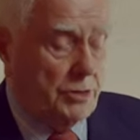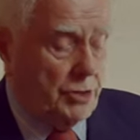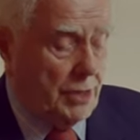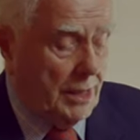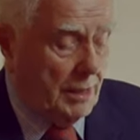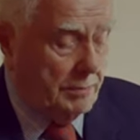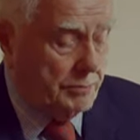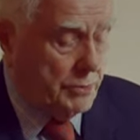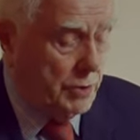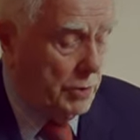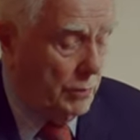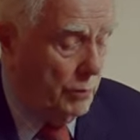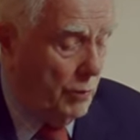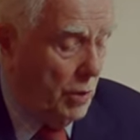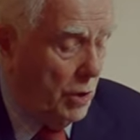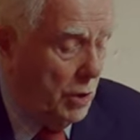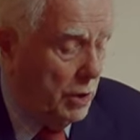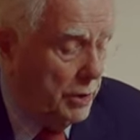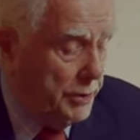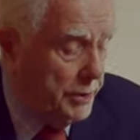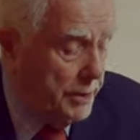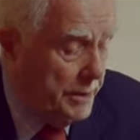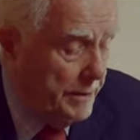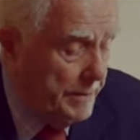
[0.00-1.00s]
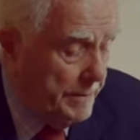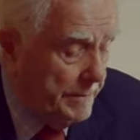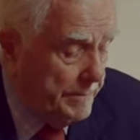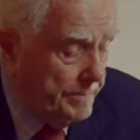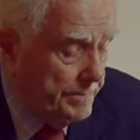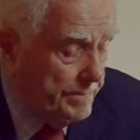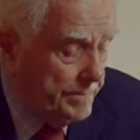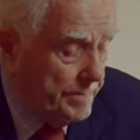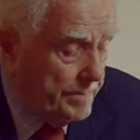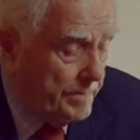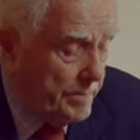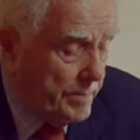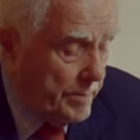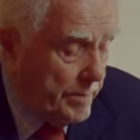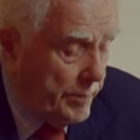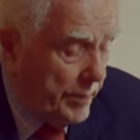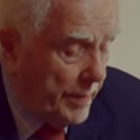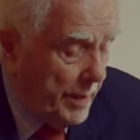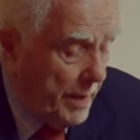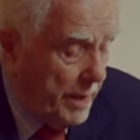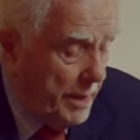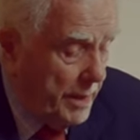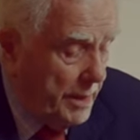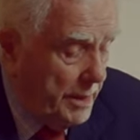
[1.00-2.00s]
chapter 1,
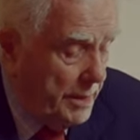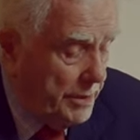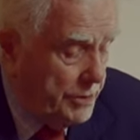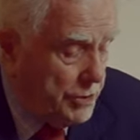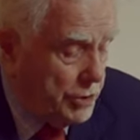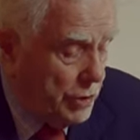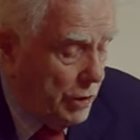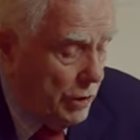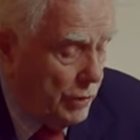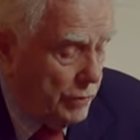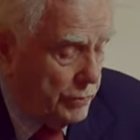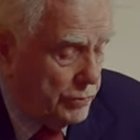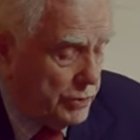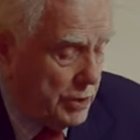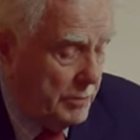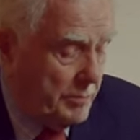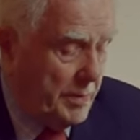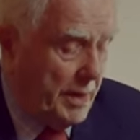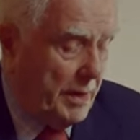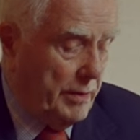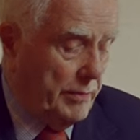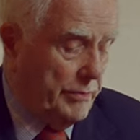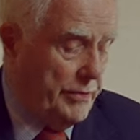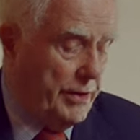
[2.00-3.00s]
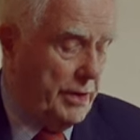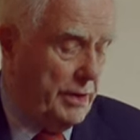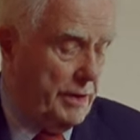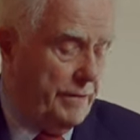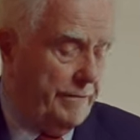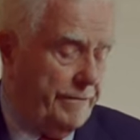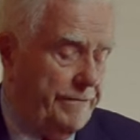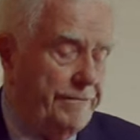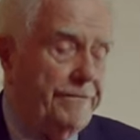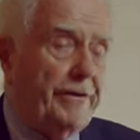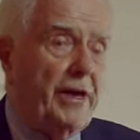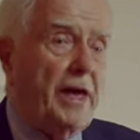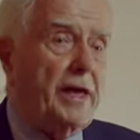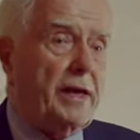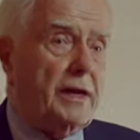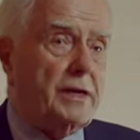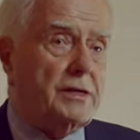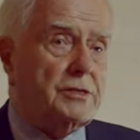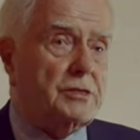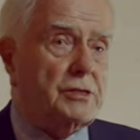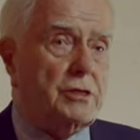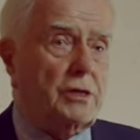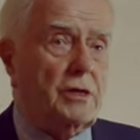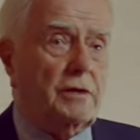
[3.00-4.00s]
he talks about the
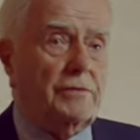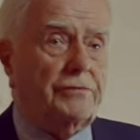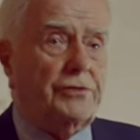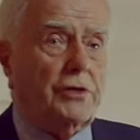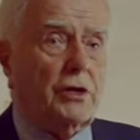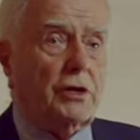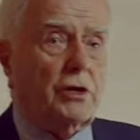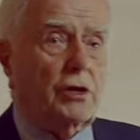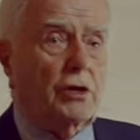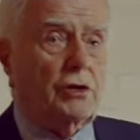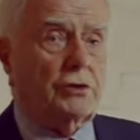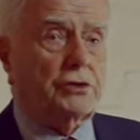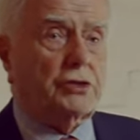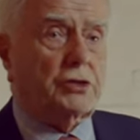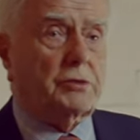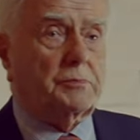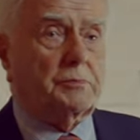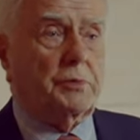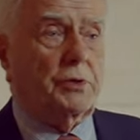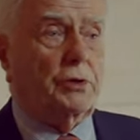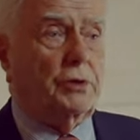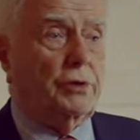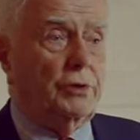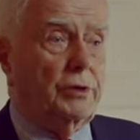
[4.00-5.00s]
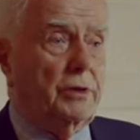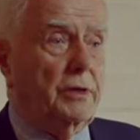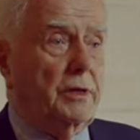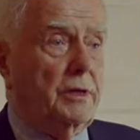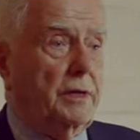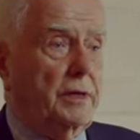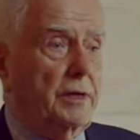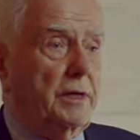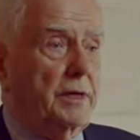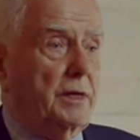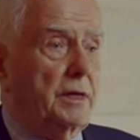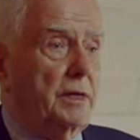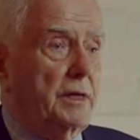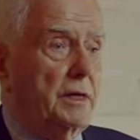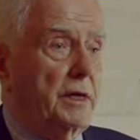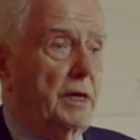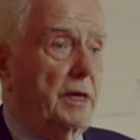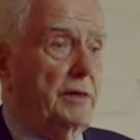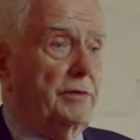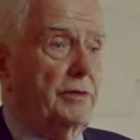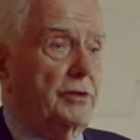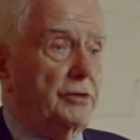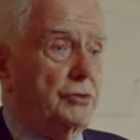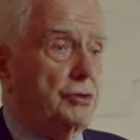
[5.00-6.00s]
effect of the gospel
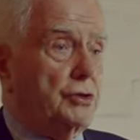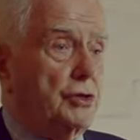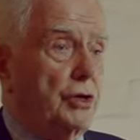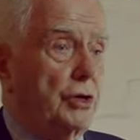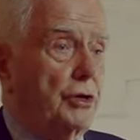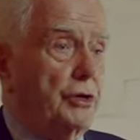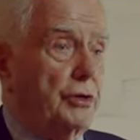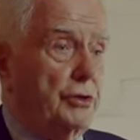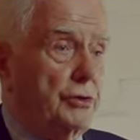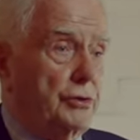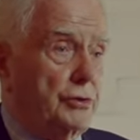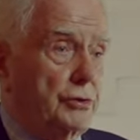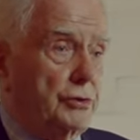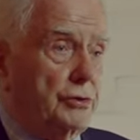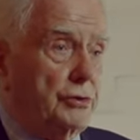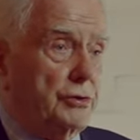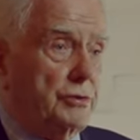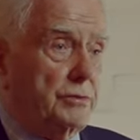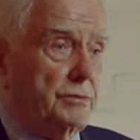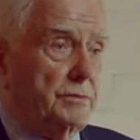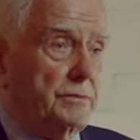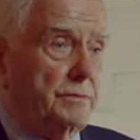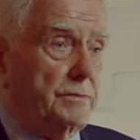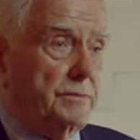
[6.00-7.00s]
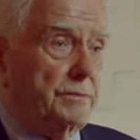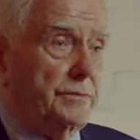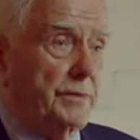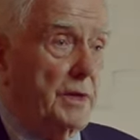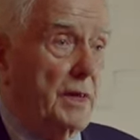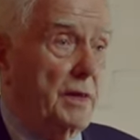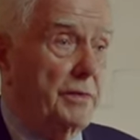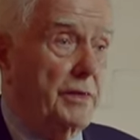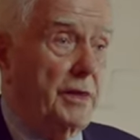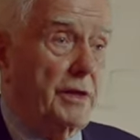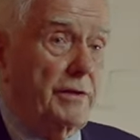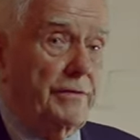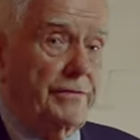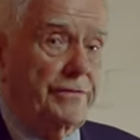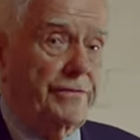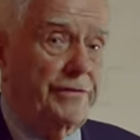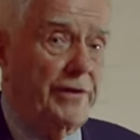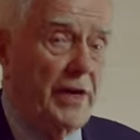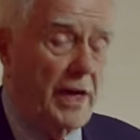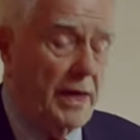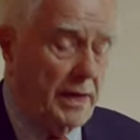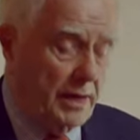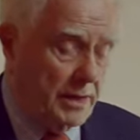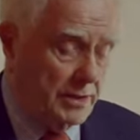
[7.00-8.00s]
in the church. The
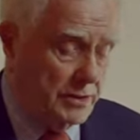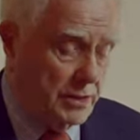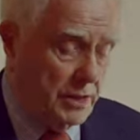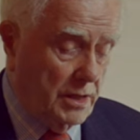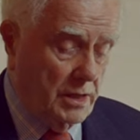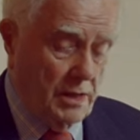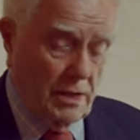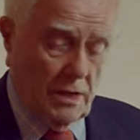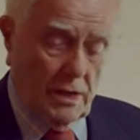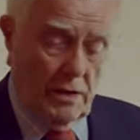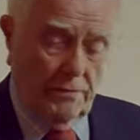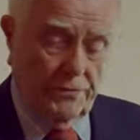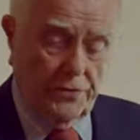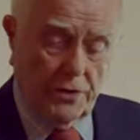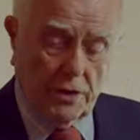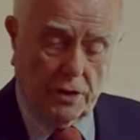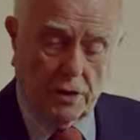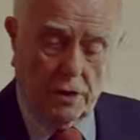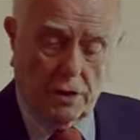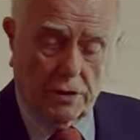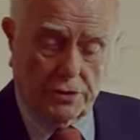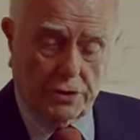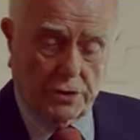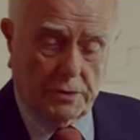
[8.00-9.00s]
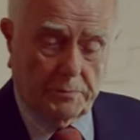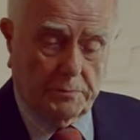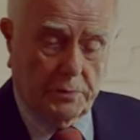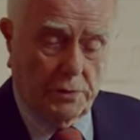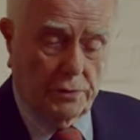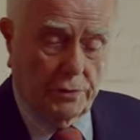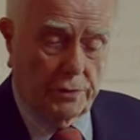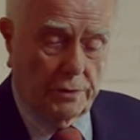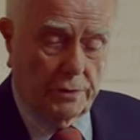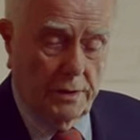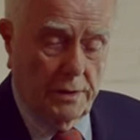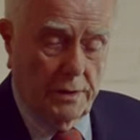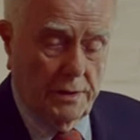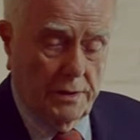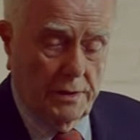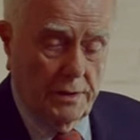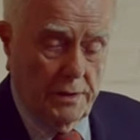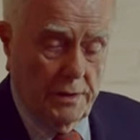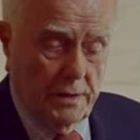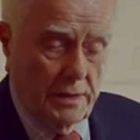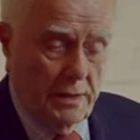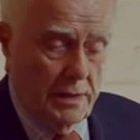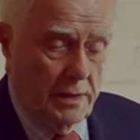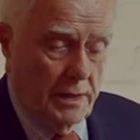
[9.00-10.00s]
effect of the gospel
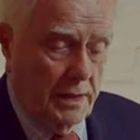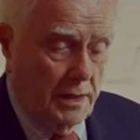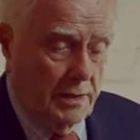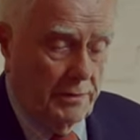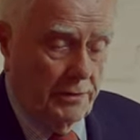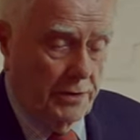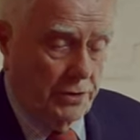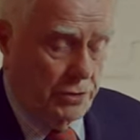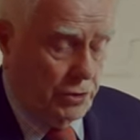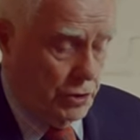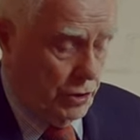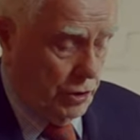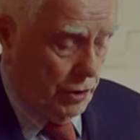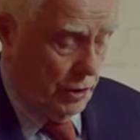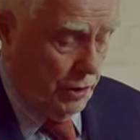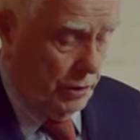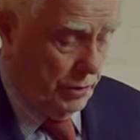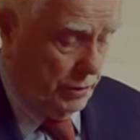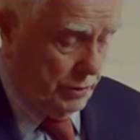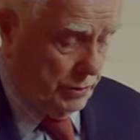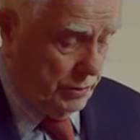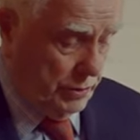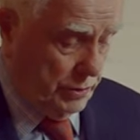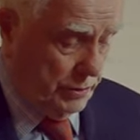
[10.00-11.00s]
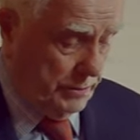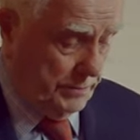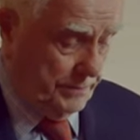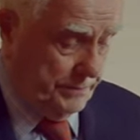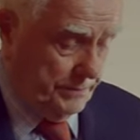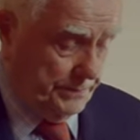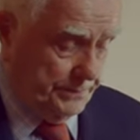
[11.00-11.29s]
in the church.